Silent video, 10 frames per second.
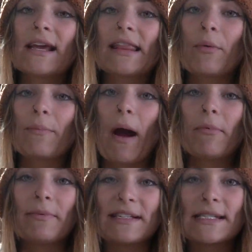That we
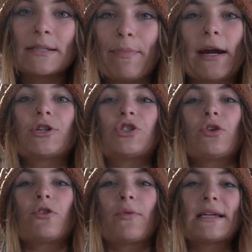probably spared
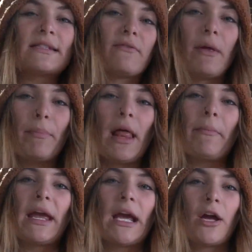you the rest of the
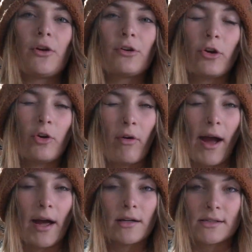plumbing
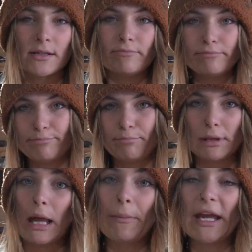cracks and
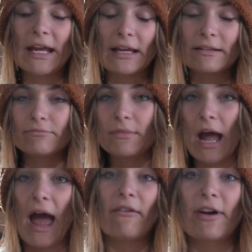plumbing
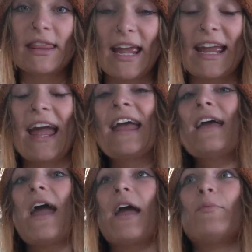everything,
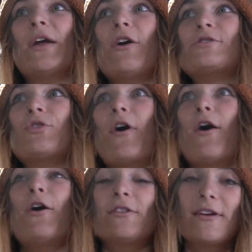and we also got
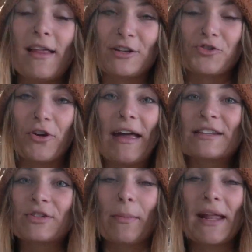all the electrical
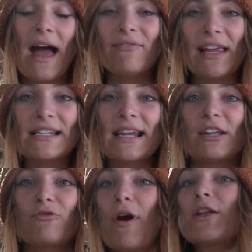in, so I'm gonna have Lance
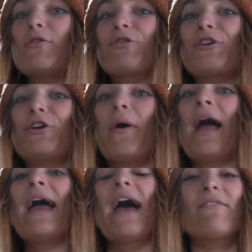kind of run you through
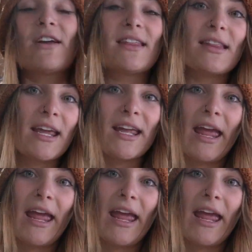everything that he